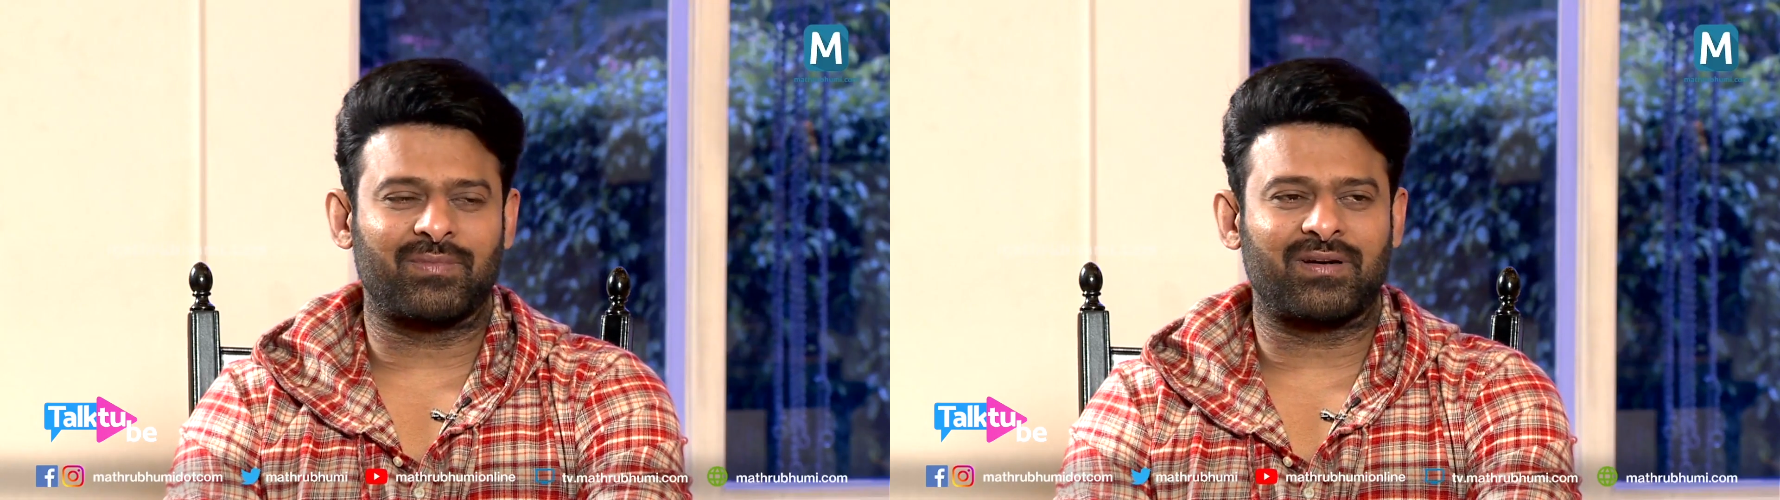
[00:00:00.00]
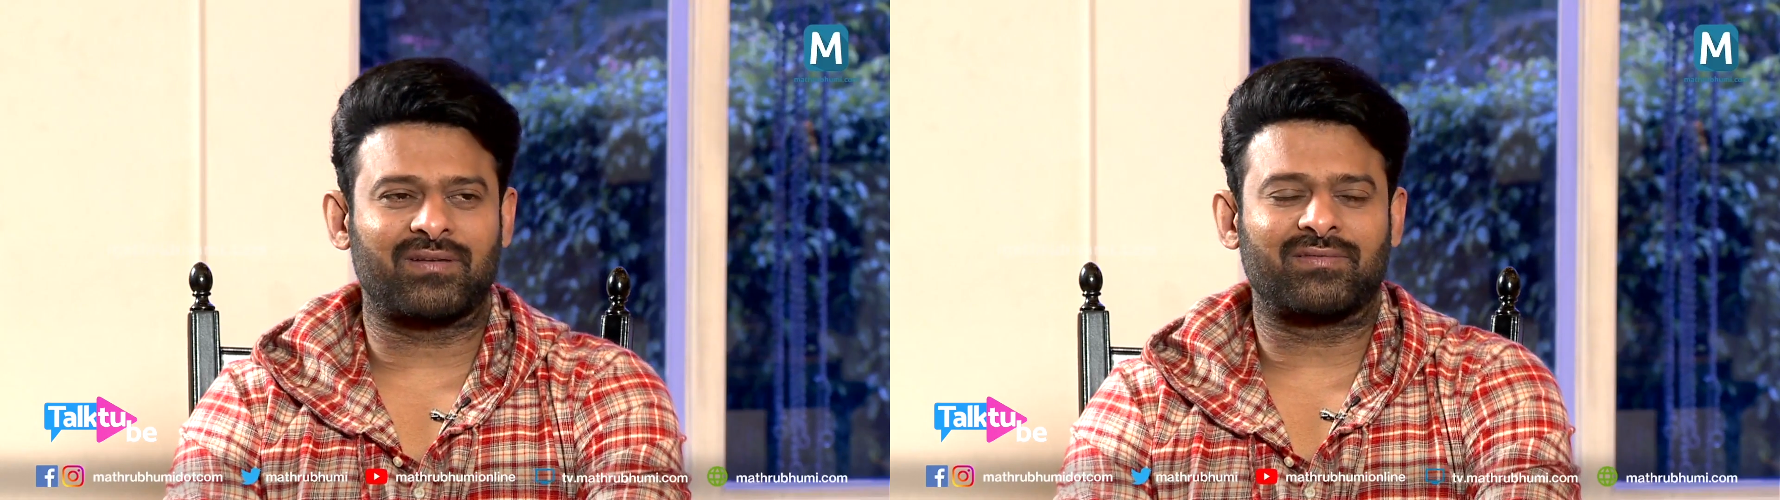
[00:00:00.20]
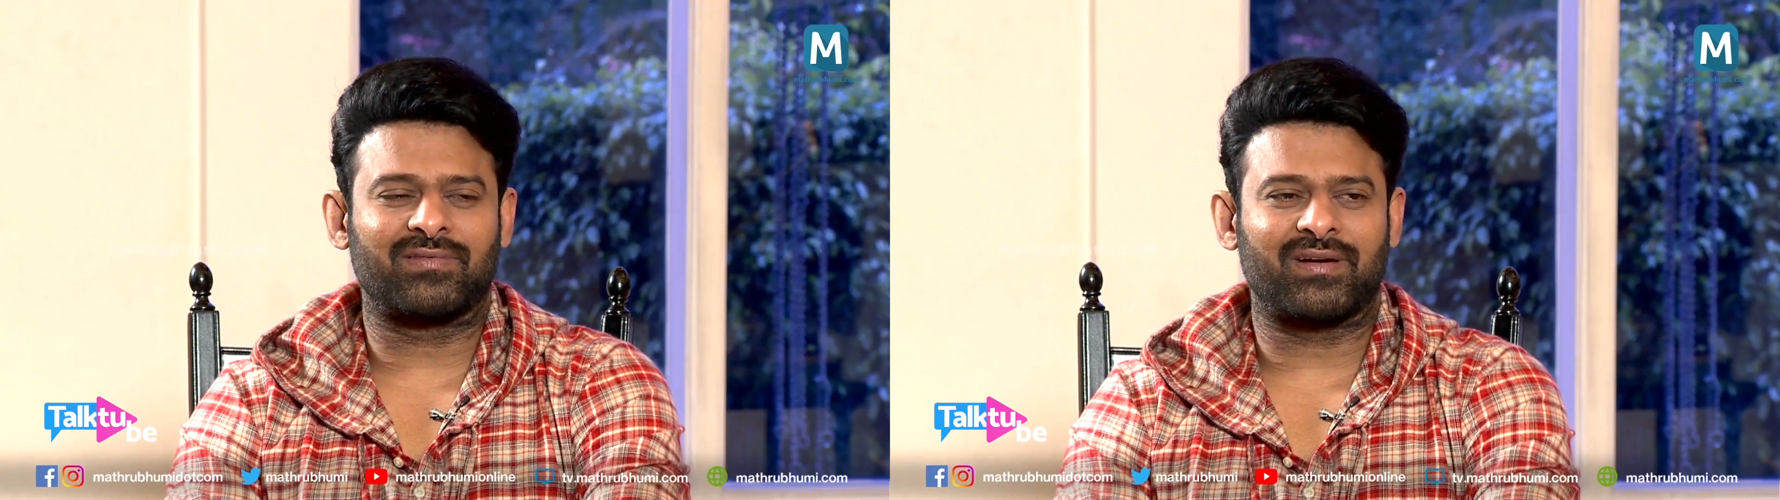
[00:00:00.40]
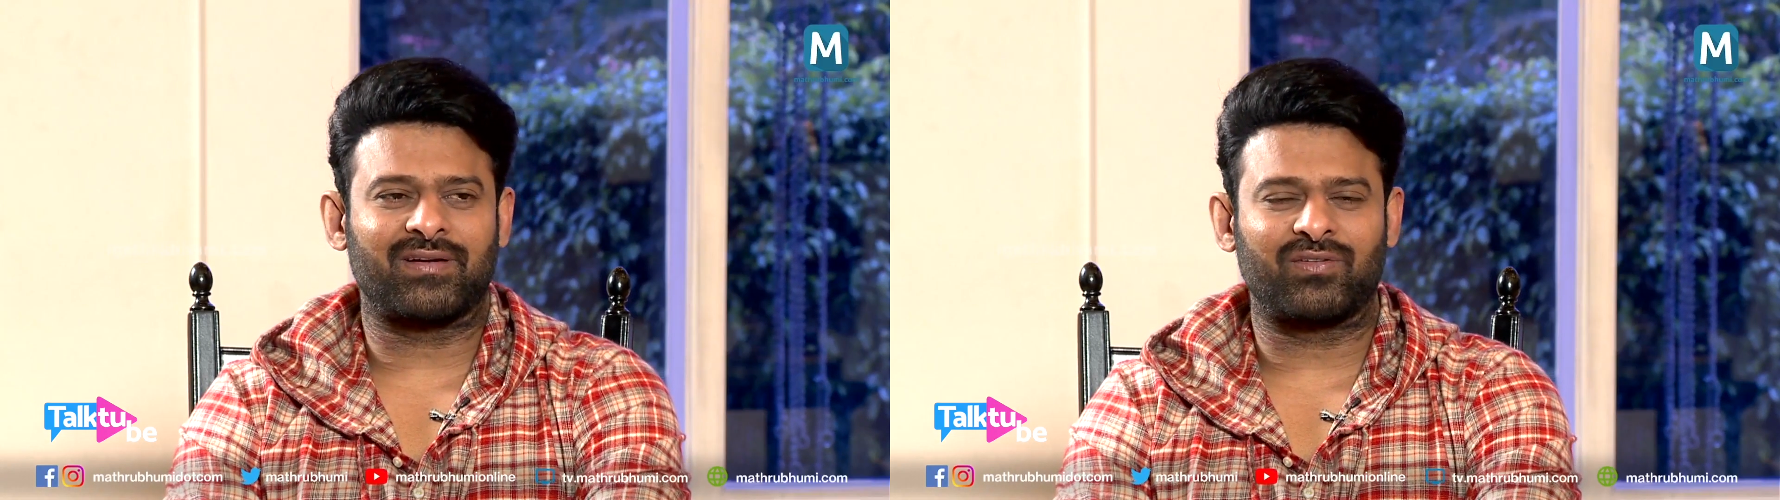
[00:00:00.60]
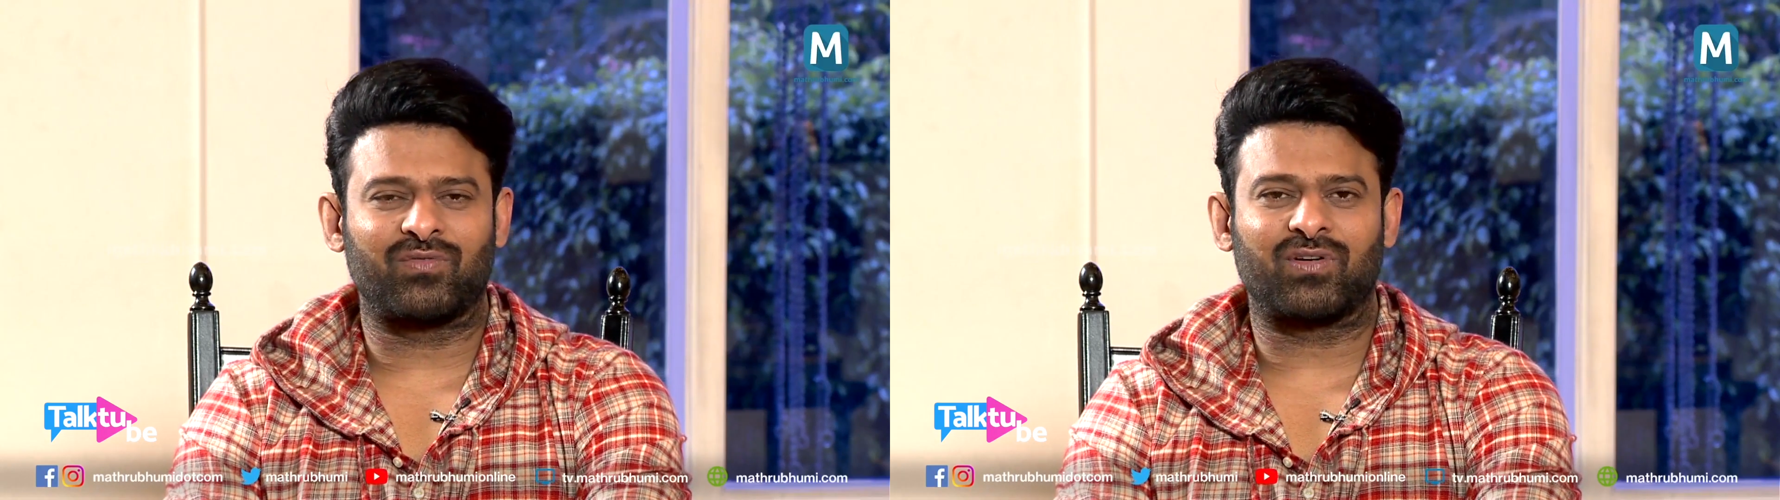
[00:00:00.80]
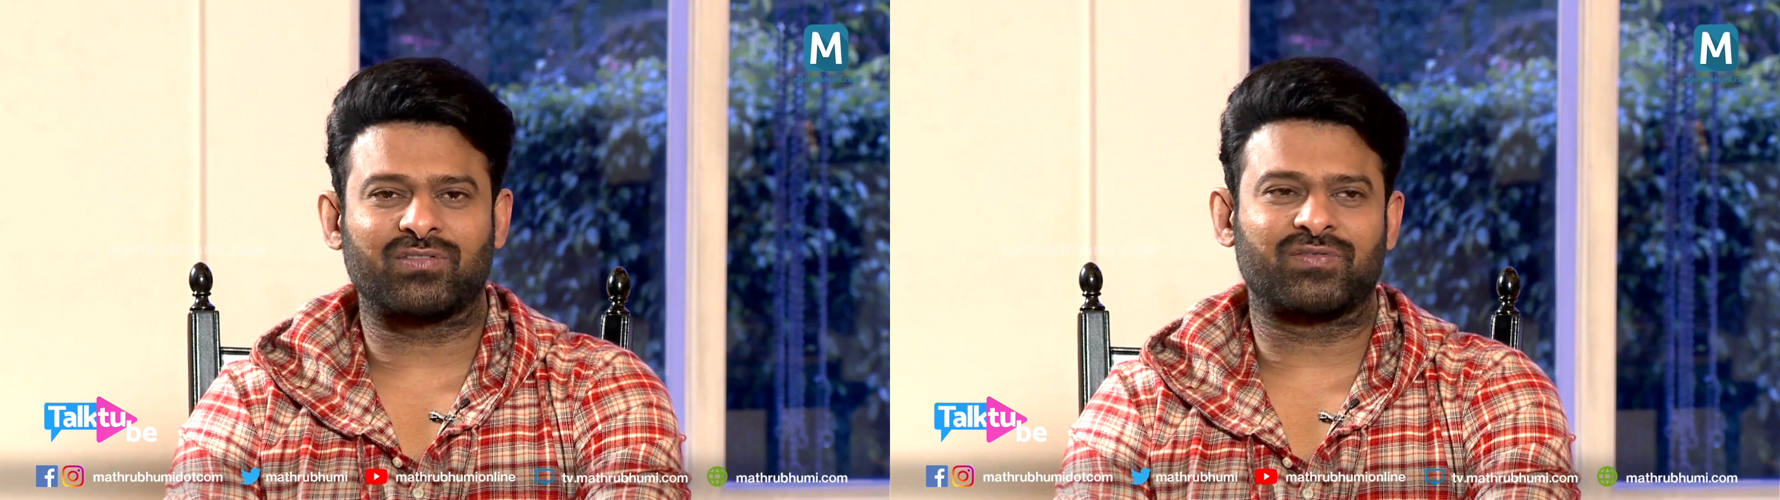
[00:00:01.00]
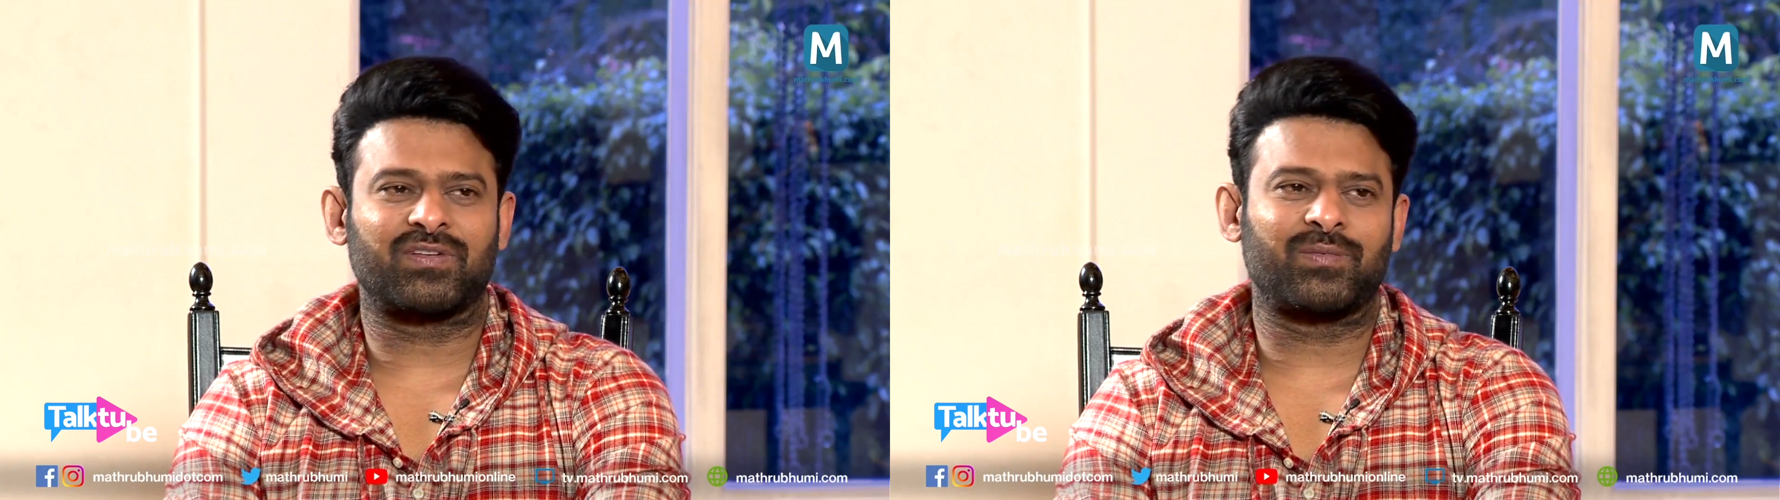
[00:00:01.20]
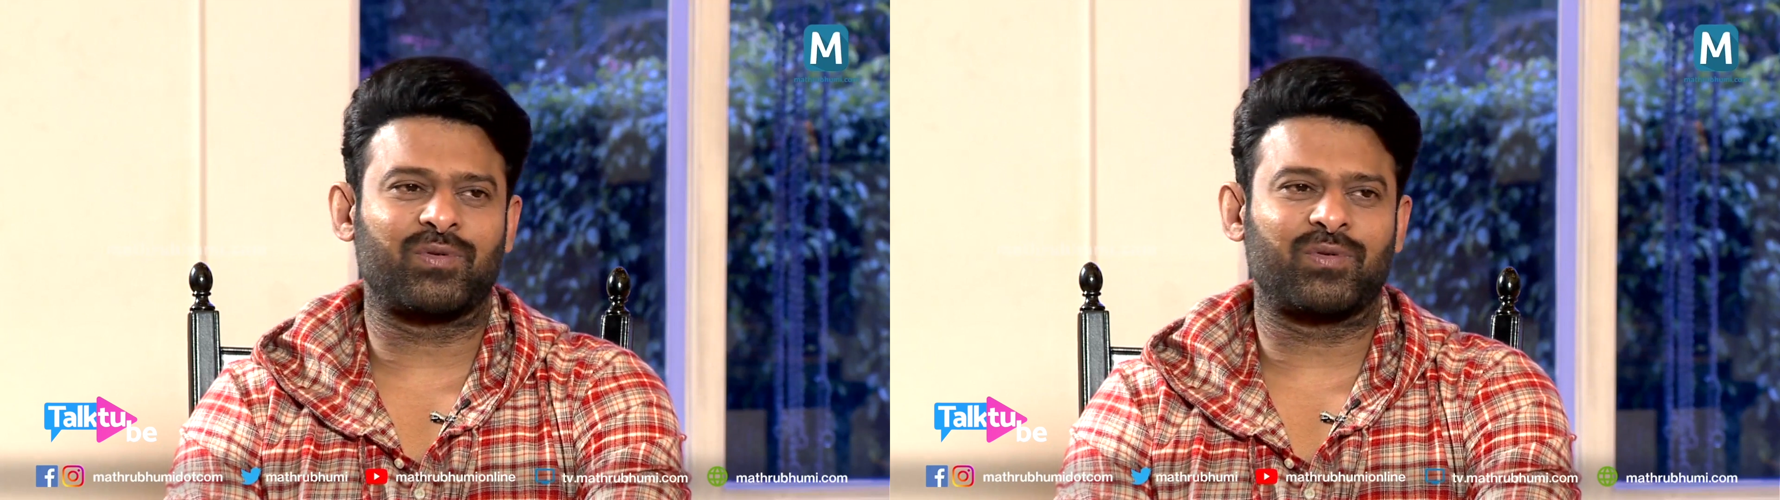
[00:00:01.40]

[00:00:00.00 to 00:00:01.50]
but when you watch film,